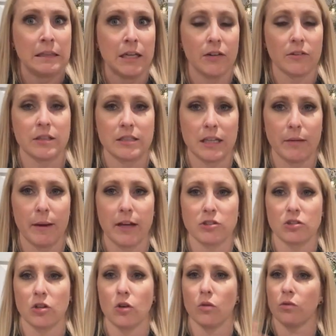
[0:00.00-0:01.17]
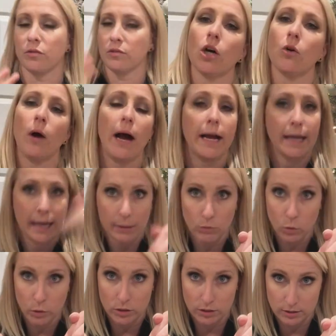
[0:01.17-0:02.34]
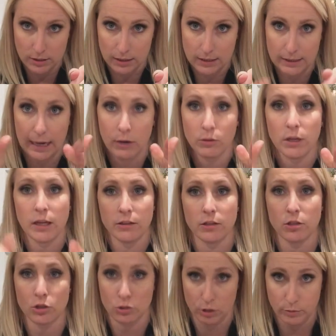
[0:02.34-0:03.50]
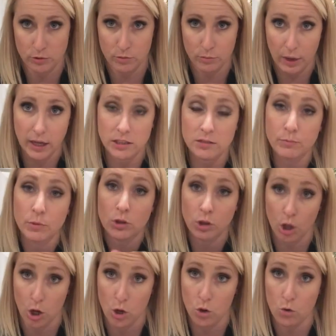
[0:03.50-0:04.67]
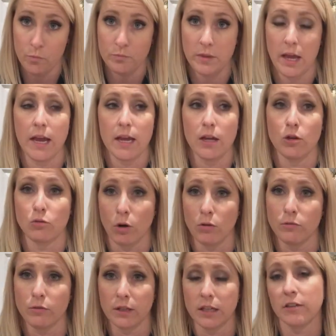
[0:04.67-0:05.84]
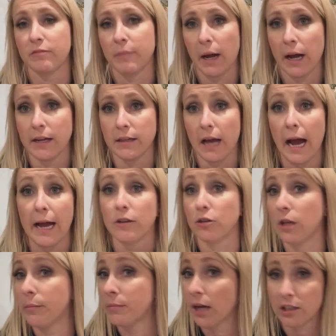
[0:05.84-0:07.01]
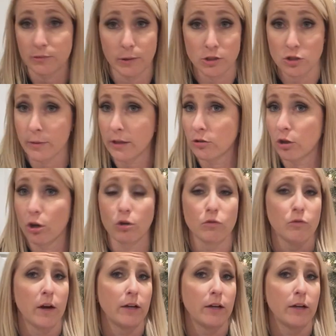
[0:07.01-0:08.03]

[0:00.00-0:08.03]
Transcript: everything's got to match. So I am going to stick down in the description box below a Grove link of mine. I am not sponsored by Grove.